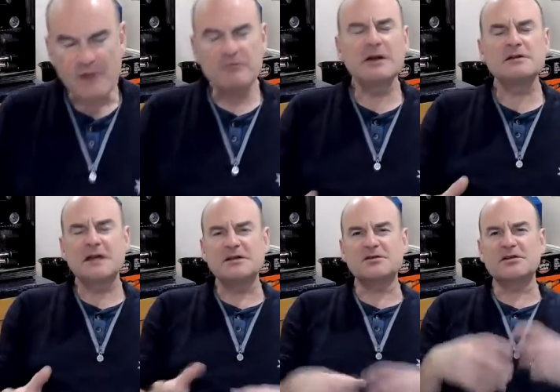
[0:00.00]
Real
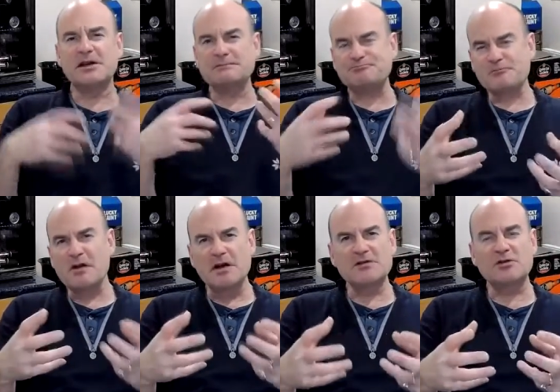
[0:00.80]
density,
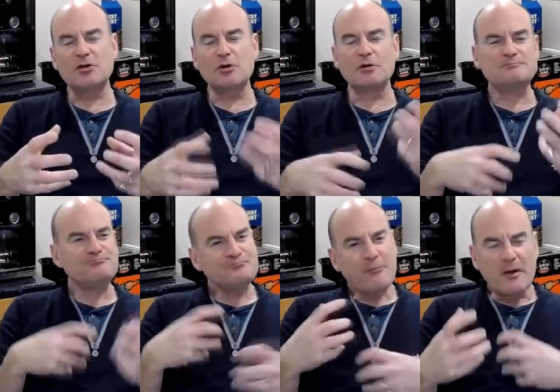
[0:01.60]
nice cool
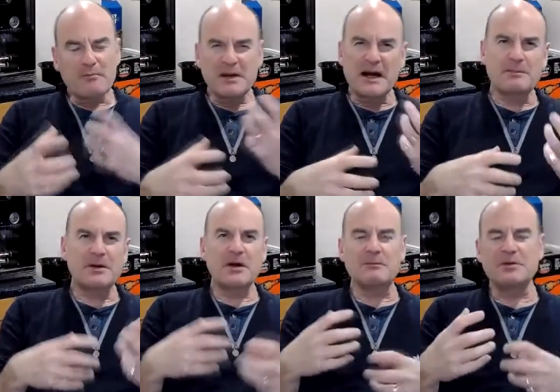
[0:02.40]
black
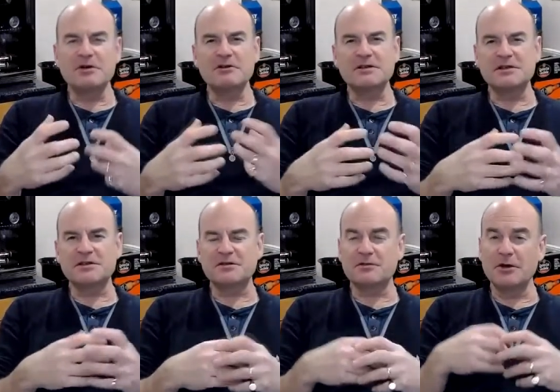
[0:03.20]
plum purity to
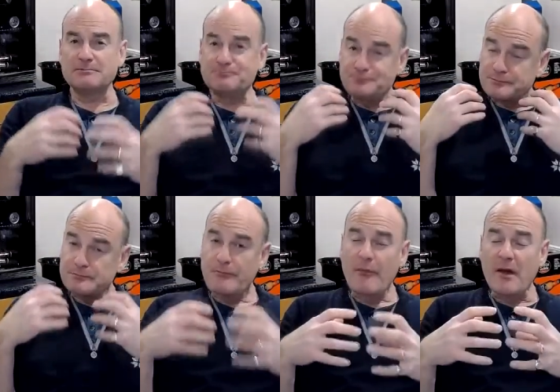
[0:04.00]
the fruit,
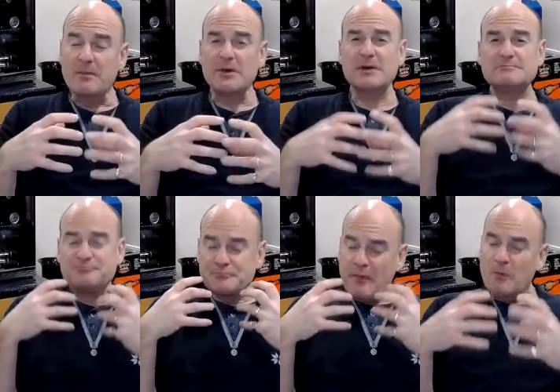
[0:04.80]
but
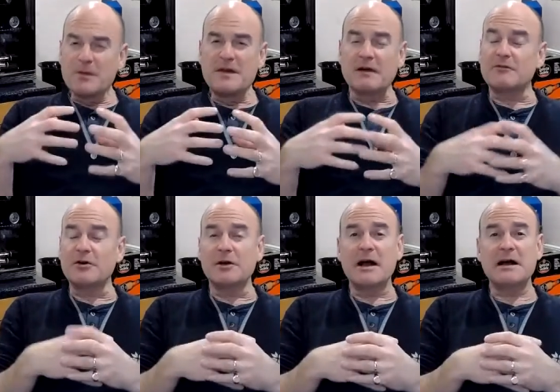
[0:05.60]
with that
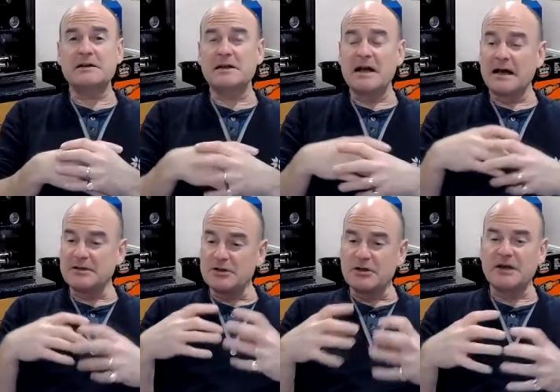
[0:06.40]
fruit hand in hand,
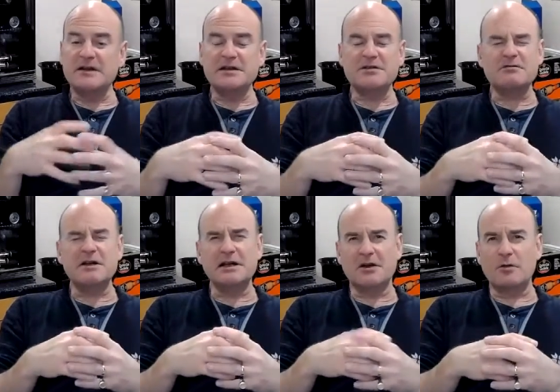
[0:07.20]
you get these
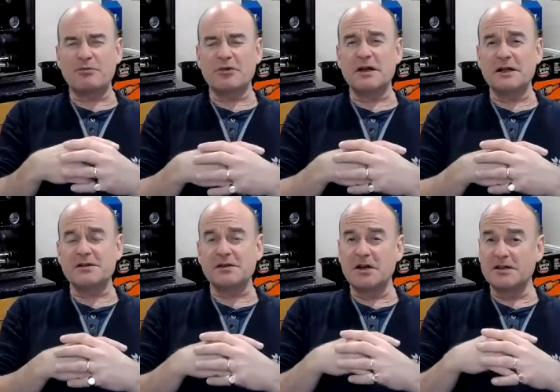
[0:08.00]
really pretty
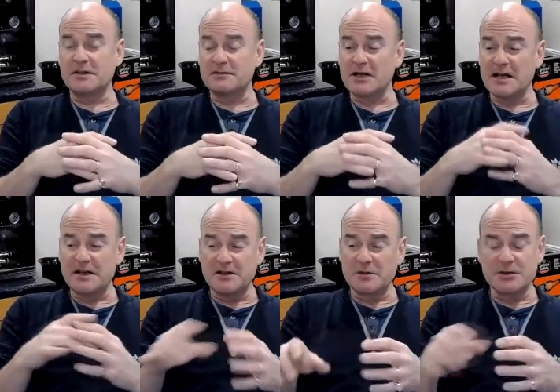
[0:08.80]
assertive
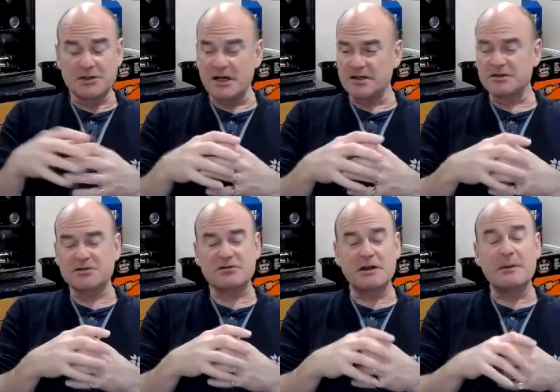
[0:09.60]
tannins, which just
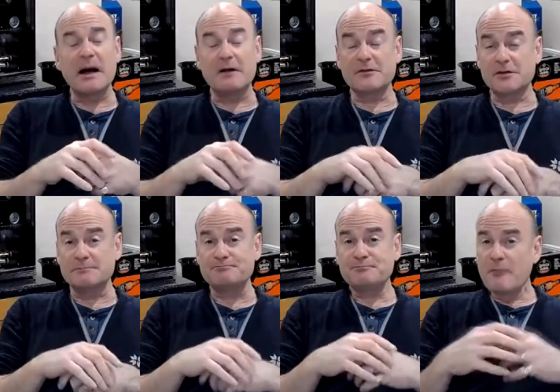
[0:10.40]
scream out for some
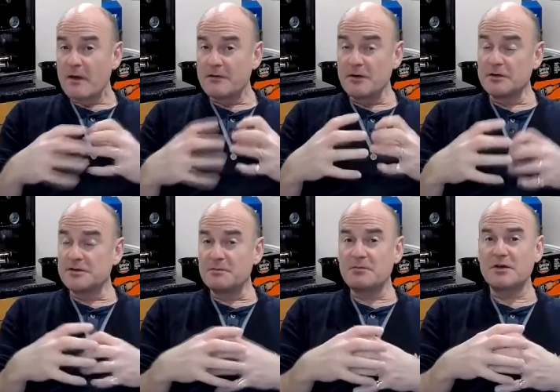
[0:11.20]
food, and
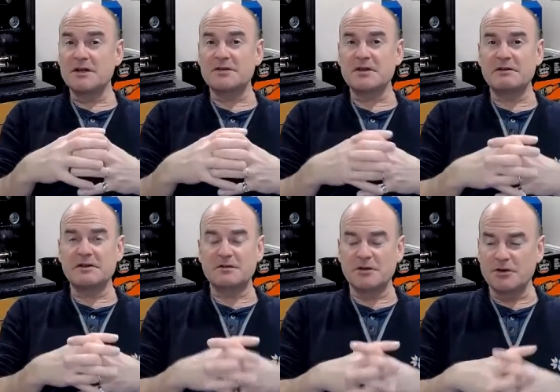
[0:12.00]
some pretty
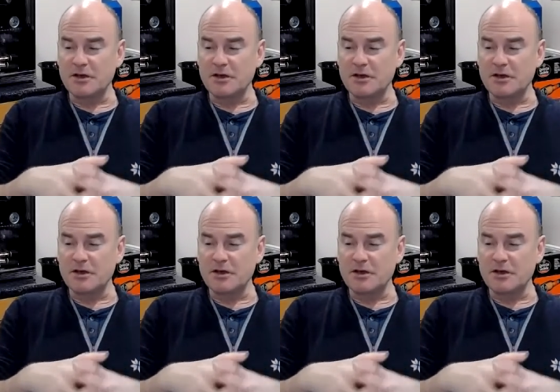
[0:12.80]
serious food.